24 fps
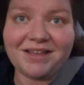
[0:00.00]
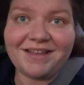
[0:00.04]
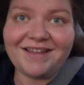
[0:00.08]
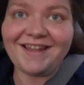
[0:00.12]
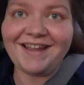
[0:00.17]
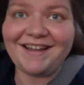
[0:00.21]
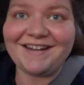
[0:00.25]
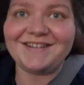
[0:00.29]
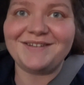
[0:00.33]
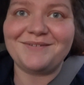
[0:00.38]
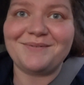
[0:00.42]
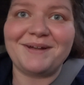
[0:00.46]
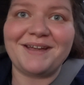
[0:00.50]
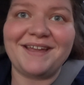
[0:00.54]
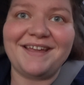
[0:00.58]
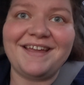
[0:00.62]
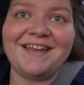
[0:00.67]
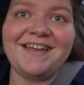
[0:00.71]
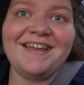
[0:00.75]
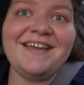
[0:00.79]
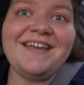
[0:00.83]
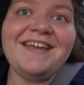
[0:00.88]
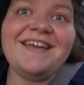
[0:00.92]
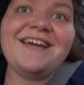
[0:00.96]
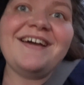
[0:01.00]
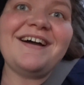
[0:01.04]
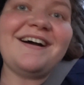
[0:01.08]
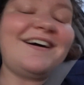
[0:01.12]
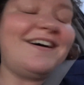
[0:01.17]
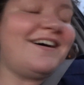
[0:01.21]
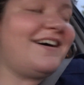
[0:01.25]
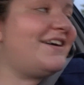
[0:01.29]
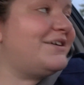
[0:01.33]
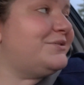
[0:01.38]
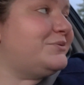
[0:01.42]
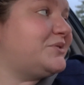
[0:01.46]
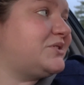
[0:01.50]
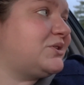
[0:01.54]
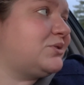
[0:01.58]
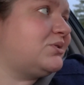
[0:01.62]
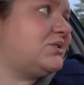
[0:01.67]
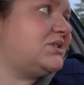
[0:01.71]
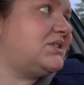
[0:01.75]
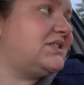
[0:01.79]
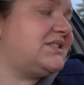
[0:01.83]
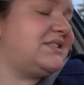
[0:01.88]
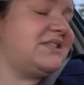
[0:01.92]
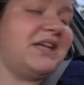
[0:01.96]
Anyway, it was so
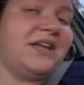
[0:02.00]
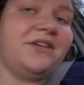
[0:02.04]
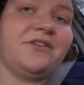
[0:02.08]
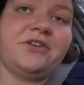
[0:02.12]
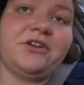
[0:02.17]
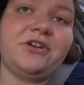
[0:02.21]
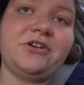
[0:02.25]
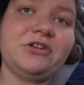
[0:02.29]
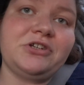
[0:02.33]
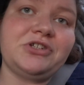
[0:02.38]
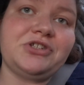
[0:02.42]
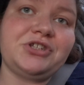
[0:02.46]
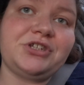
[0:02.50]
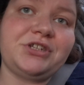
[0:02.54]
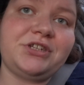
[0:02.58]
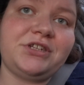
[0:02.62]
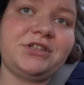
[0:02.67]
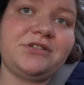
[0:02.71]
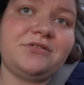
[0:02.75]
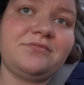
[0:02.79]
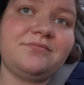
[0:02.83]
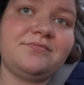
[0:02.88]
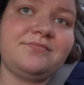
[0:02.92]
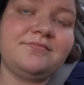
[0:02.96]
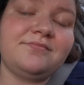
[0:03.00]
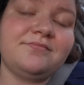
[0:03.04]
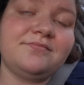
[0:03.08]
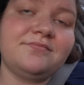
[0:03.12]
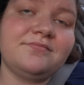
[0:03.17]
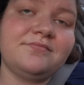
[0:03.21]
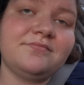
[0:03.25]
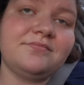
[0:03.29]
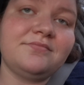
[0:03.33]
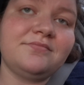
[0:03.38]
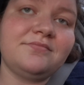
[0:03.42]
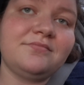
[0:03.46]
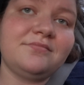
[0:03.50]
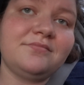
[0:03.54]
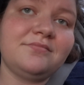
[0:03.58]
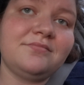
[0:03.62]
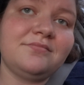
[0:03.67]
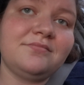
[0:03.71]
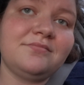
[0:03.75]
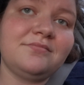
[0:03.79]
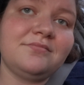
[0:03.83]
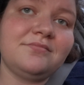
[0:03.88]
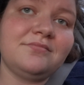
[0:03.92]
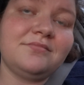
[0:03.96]
good to see Haley and Christian.
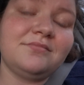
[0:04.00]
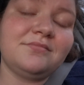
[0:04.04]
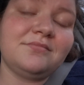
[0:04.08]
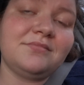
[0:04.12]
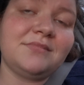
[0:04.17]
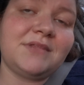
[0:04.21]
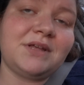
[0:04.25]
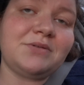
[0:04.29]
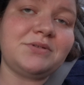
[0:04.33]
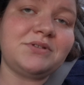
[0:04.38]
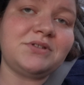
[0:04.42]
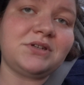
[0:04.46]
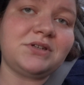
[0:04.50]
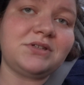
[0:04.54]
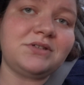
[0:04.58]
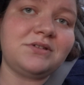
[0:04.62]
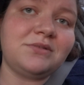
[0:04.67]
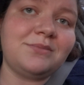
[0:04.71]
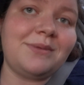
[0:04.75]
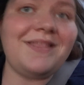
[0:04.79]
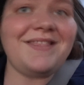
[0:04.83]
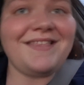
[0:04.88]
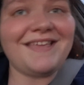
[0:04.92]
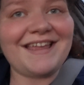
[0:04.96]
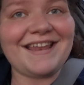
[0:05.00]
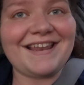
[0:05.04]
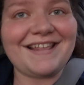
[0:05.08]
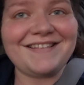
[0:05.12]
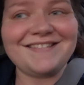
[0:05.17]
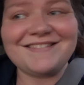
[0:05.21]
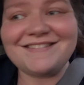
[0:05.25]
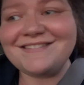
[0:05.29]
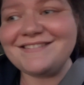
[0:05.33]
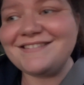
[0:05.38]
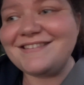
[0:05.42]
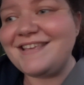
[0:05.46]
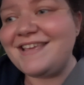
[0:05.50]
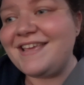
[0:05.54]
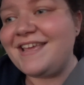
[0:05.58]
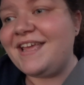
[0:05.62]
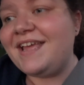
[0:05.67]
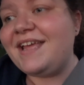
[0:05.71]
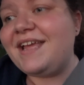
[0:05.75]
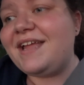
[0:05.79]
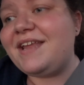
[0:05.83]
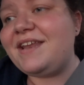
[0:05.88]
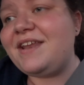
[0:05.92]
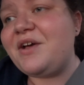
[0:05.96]
That was awesome. And the kitties.
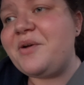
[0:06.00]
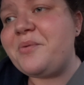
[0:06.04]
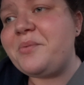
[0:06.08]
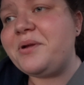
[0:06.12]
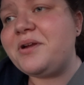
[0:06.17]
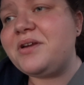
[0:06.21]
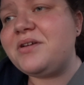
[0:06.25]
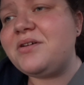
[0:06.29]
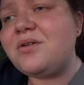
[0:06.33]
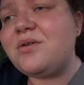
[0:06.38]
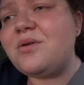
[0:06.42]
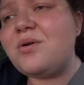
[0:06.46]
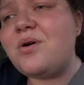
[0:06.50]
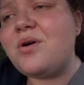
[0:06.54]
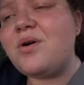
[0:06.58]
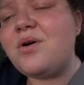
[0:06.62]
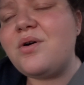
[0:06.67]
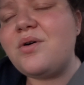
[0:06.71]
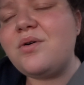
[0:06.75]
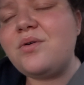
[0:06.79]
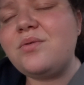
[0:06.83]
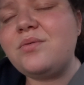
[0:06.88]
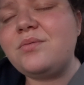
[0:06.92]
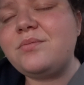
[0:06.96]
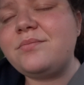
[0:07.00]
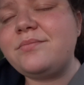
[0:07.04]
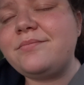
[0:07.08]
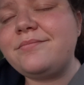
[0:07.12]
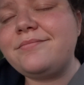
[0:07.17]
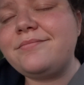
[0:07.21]
And now I'm gonna go home.